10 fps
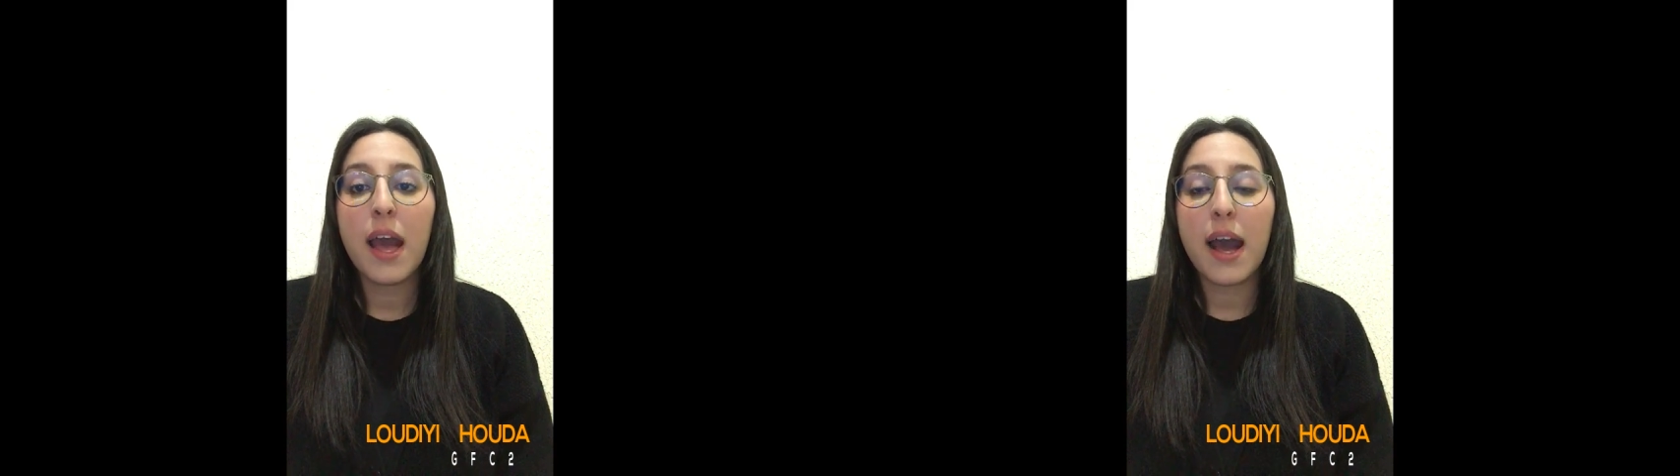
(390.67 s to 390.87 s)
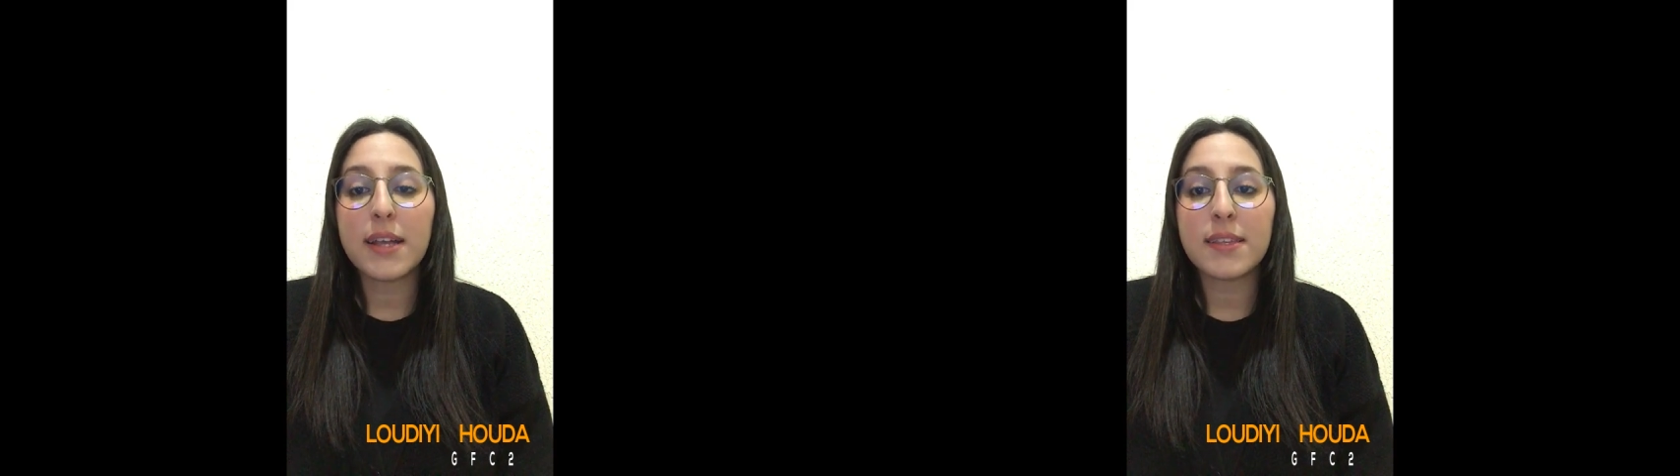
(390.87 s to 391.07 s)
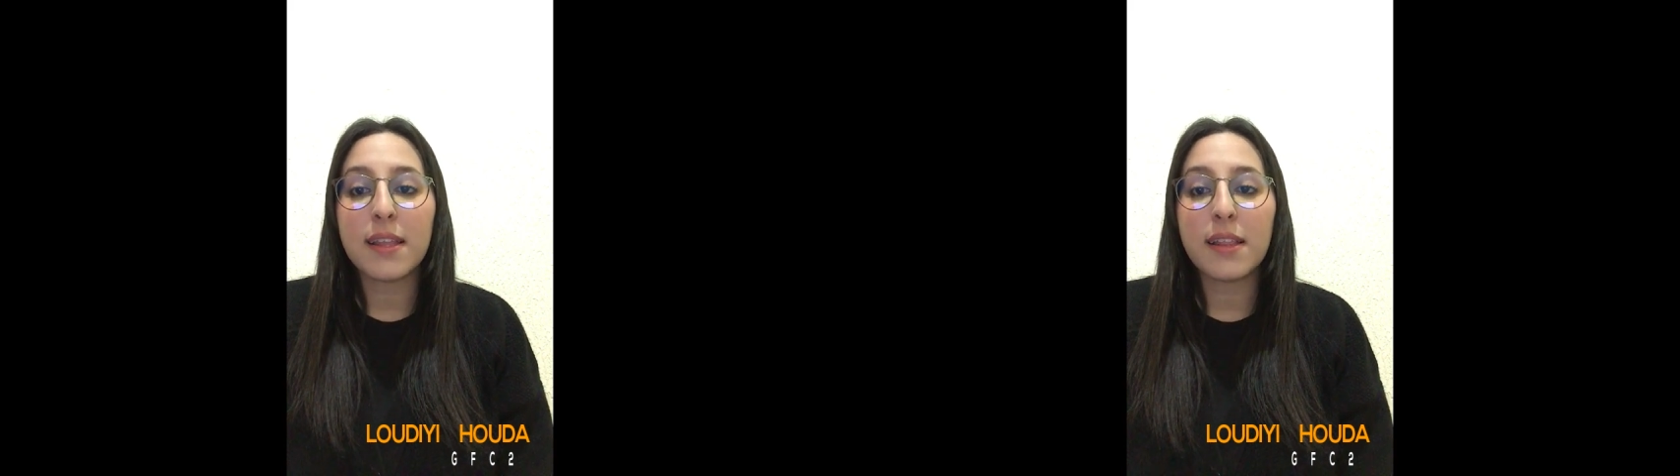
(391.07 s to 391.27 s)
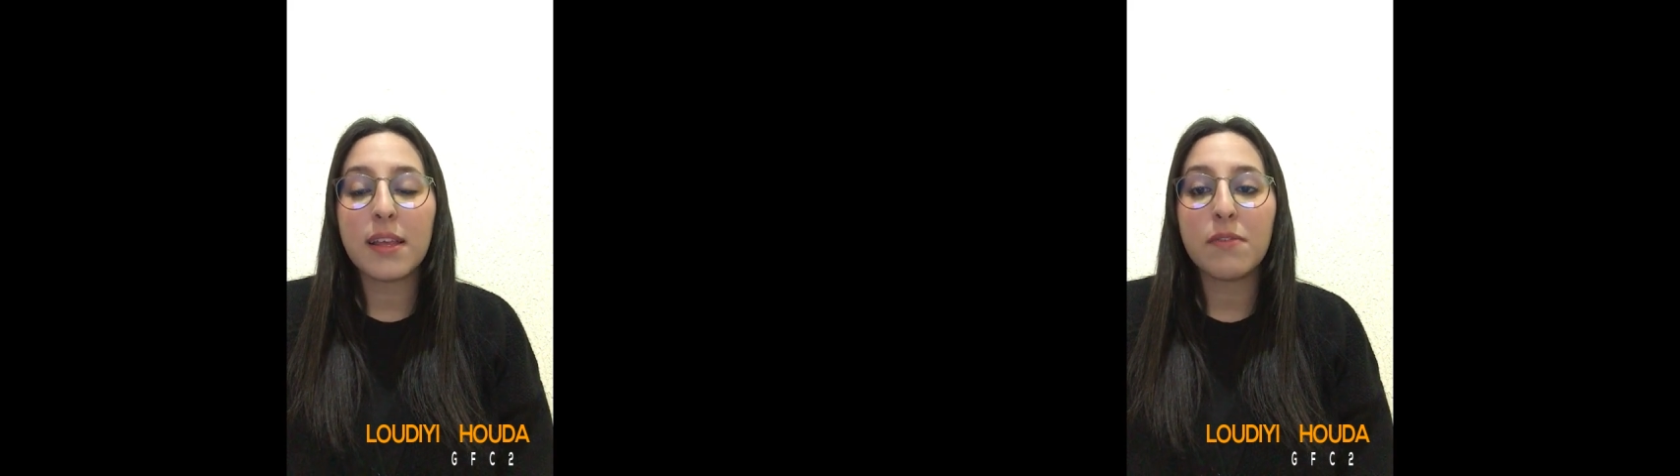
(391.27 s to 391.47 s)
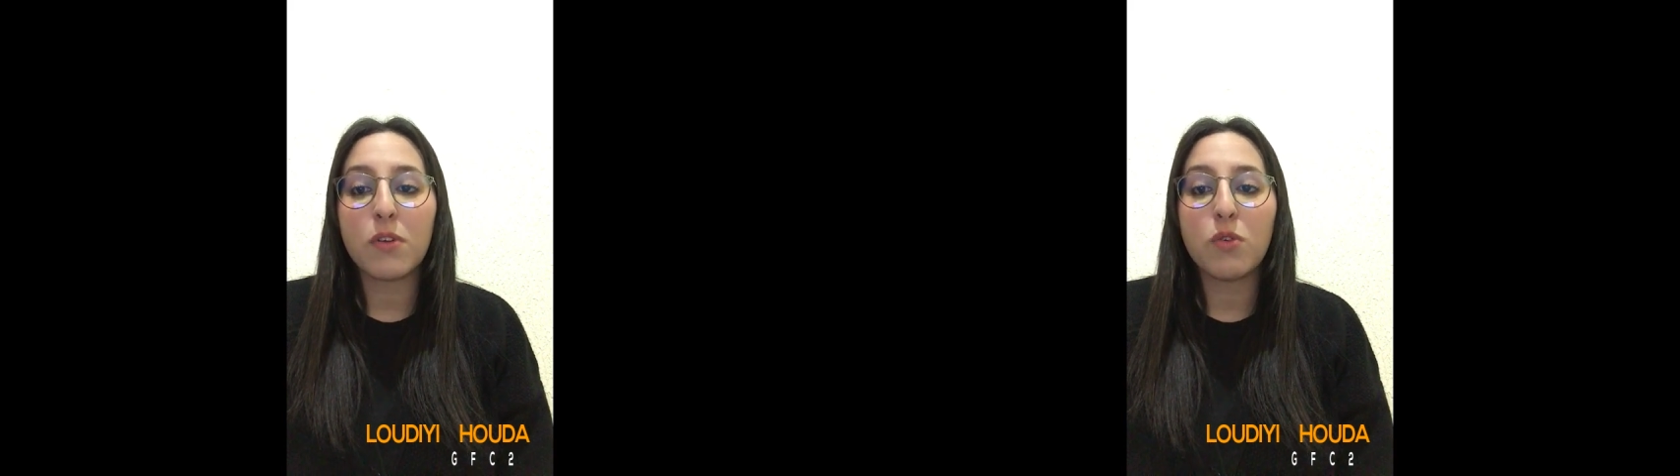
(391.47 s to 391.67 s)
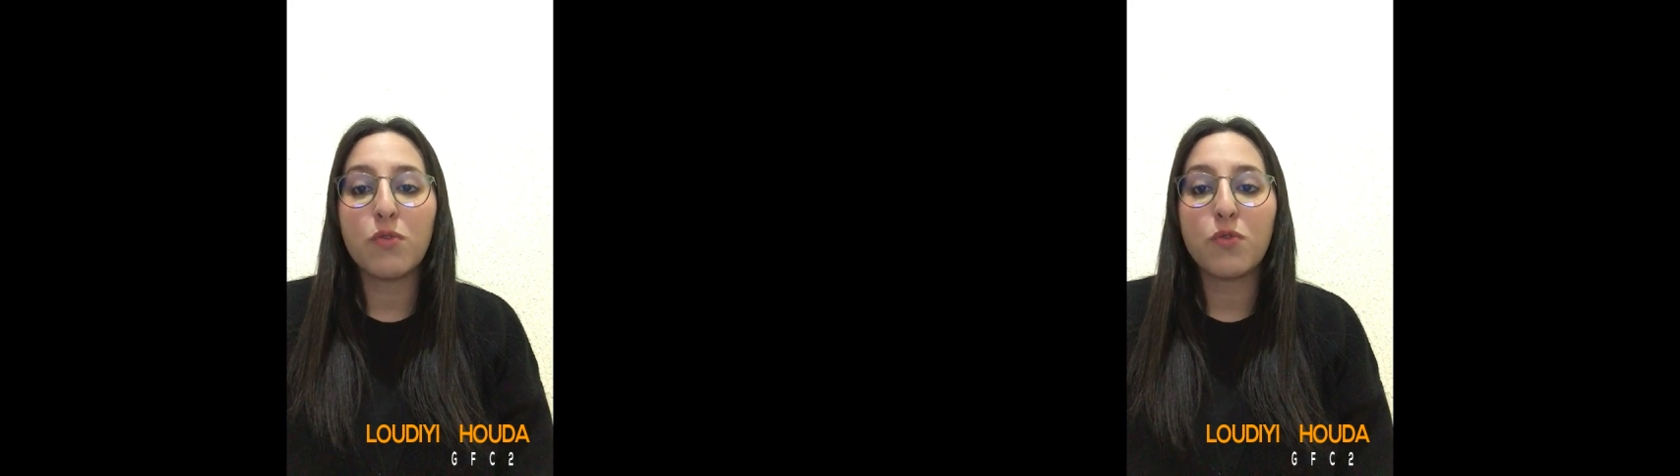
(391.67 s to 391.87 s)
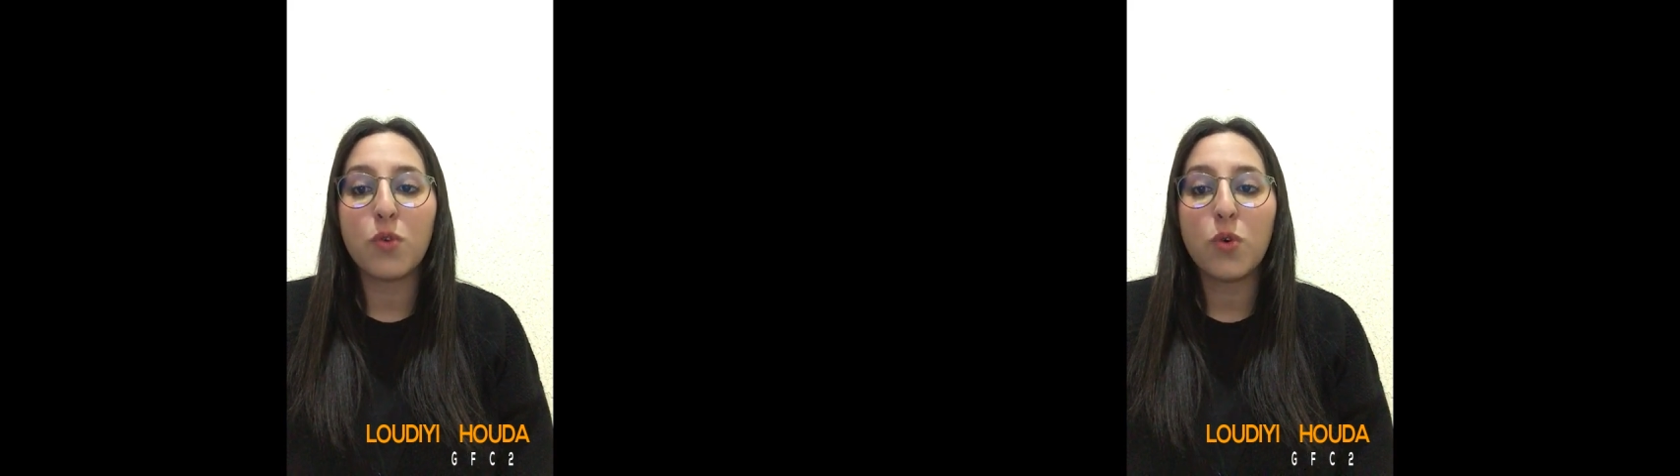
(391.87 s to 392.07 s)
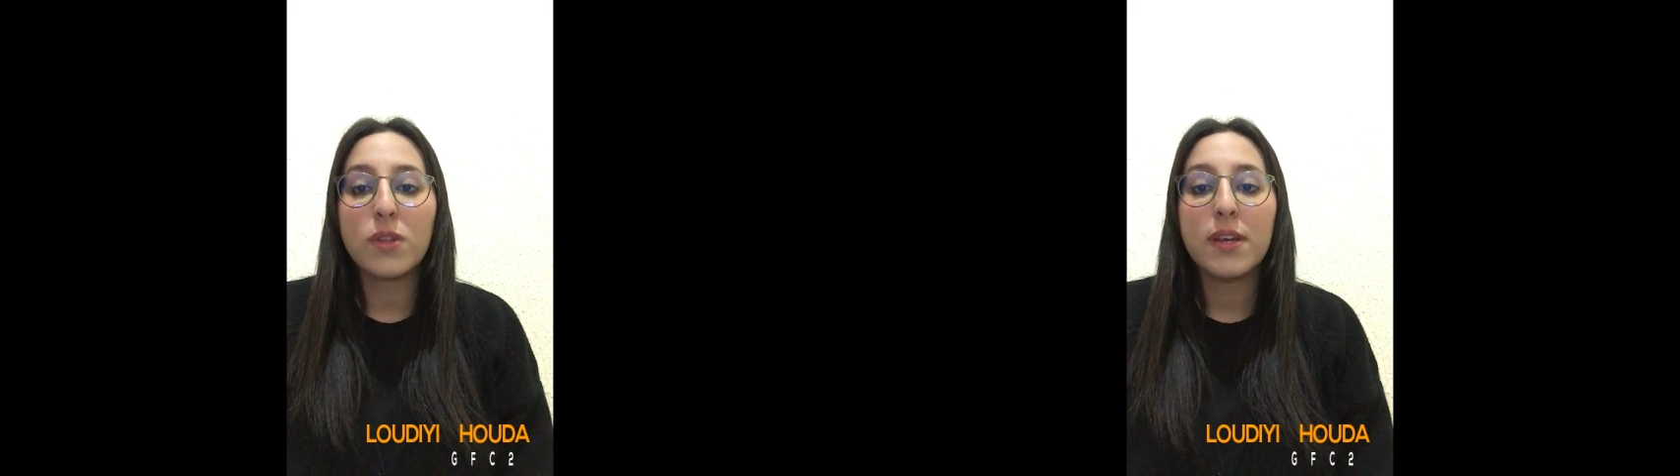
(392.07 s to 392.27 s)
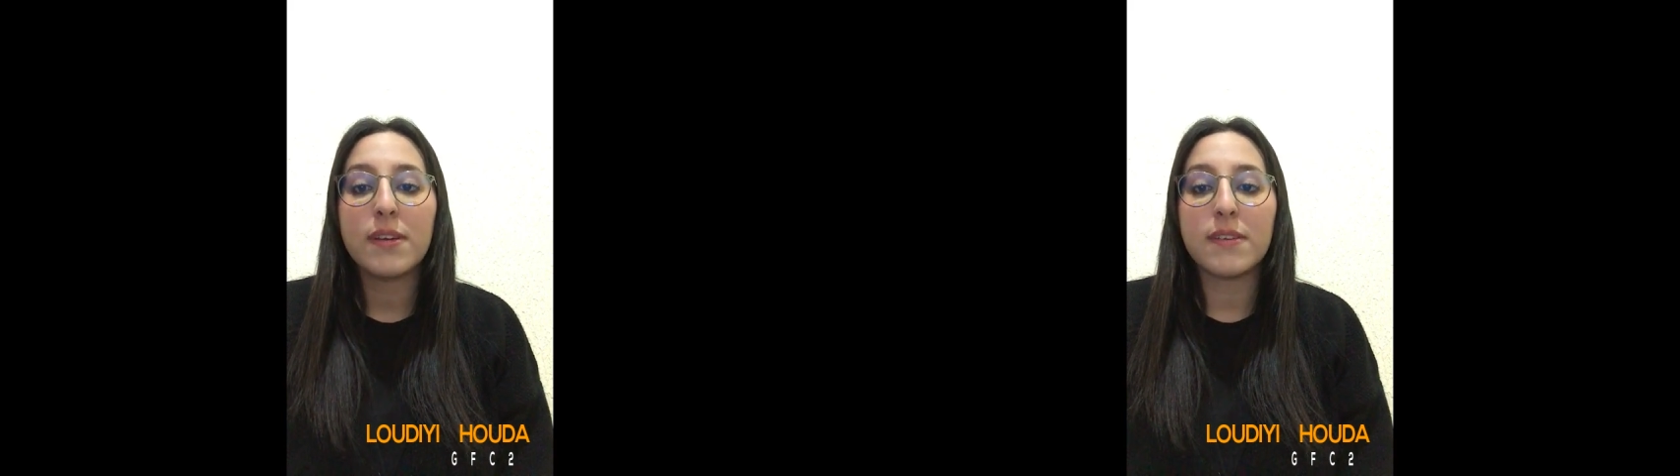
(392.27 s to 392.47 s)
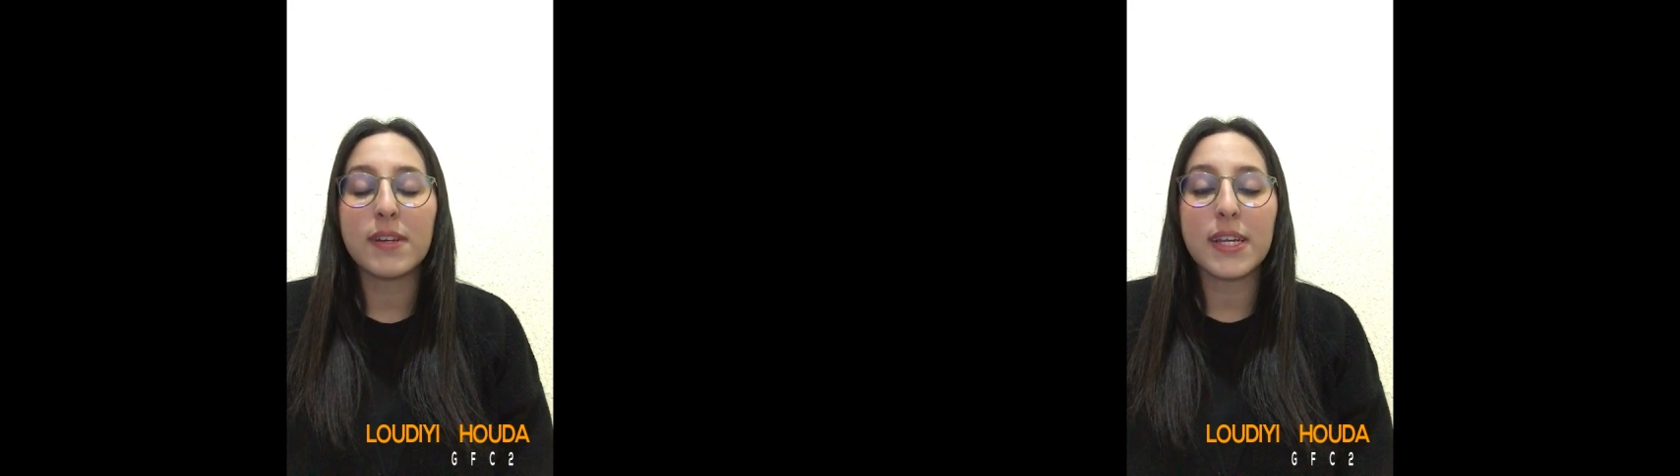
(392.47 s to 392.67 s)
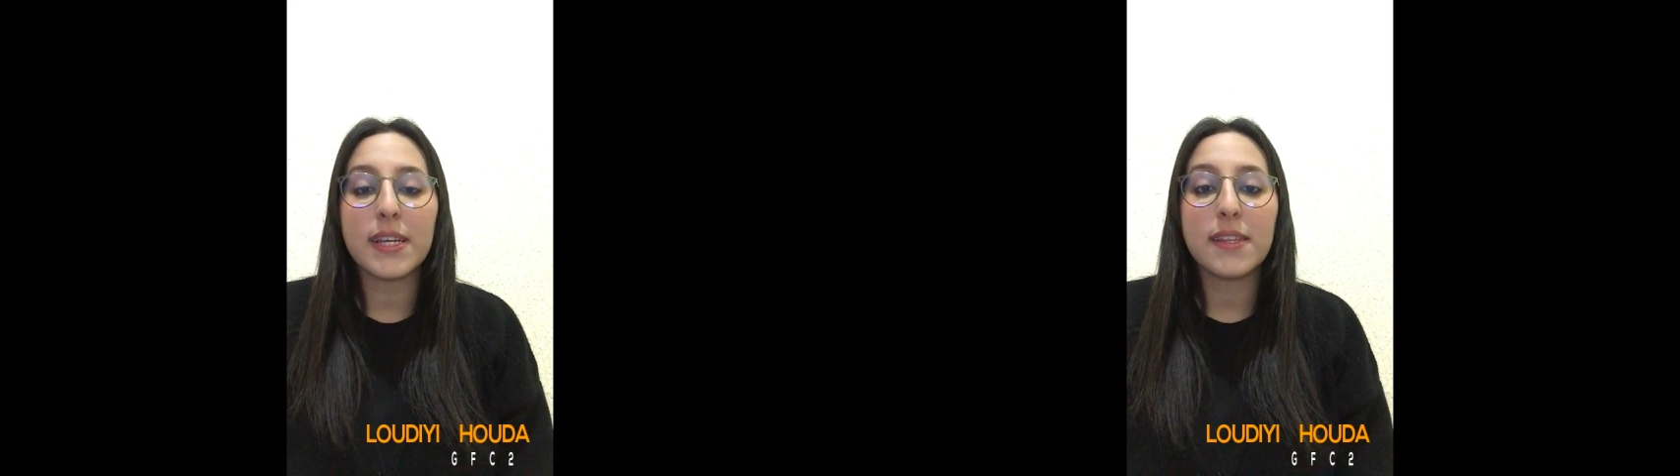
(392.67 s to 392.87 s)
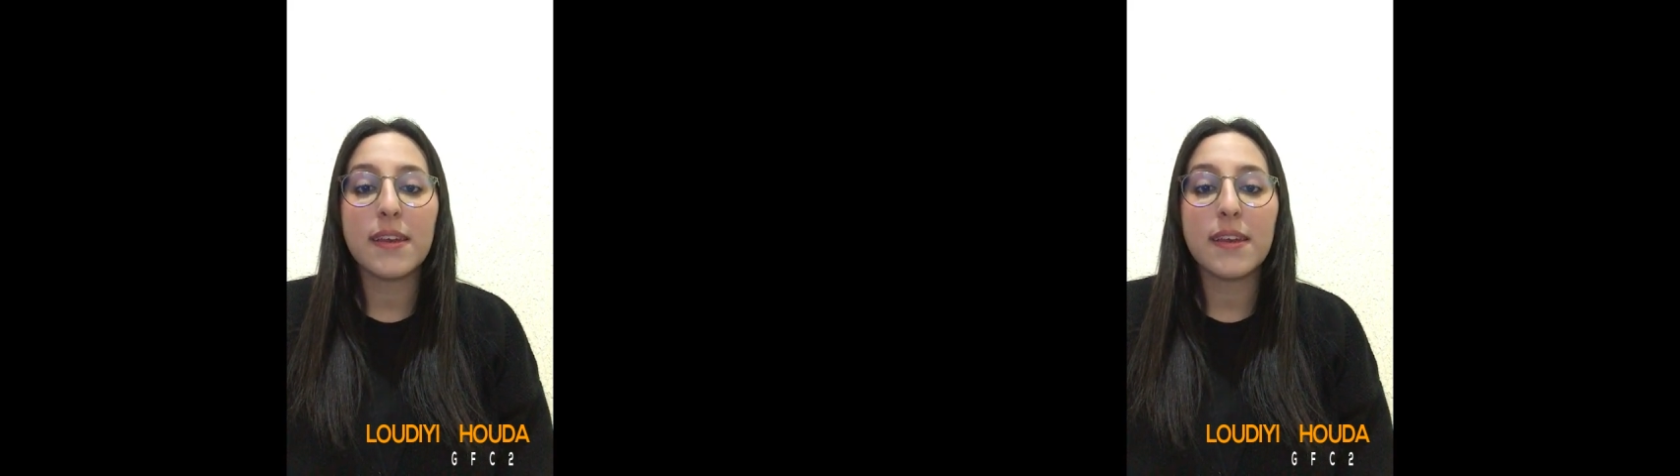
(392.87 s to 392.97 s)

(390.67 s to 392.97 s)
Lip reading: at the level of food, dress,